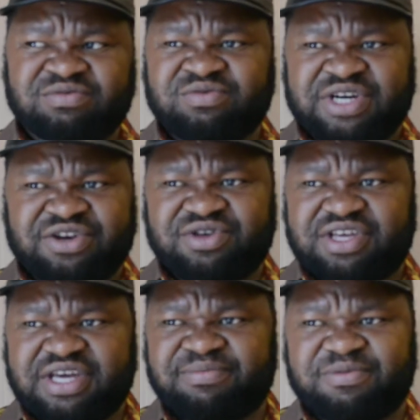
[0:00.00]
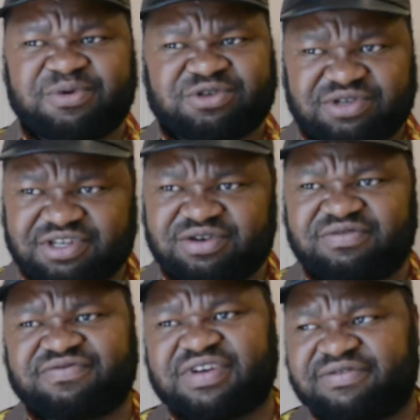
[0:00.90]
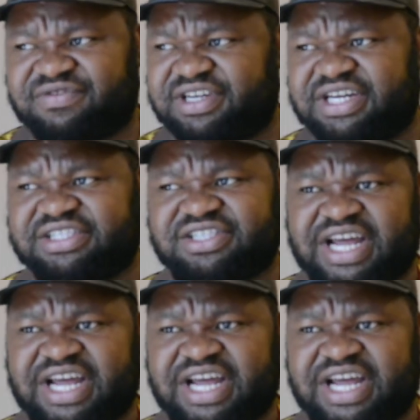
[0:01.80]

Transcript: When you hear people talking of Africans